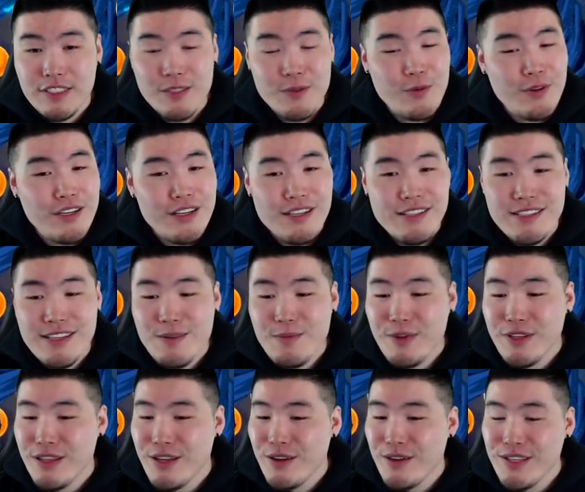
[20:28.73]
What is up
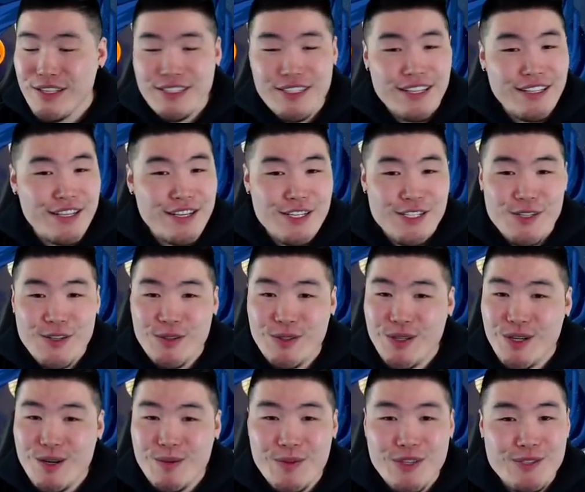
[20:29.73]
with all these additional
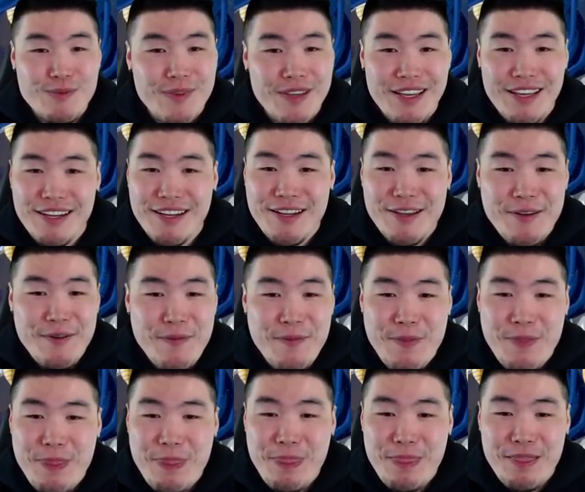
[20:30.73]
normals, man?
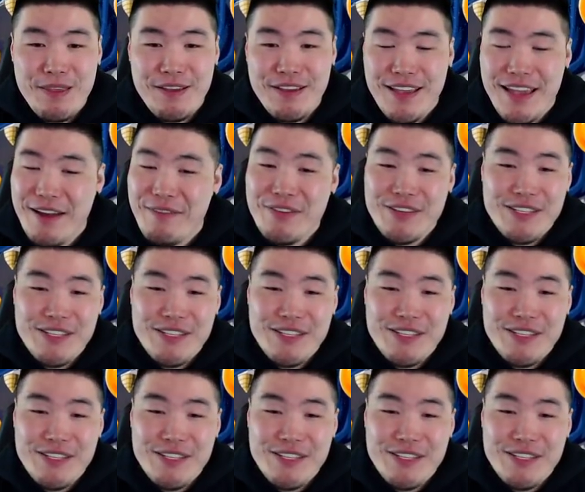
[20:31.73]
Every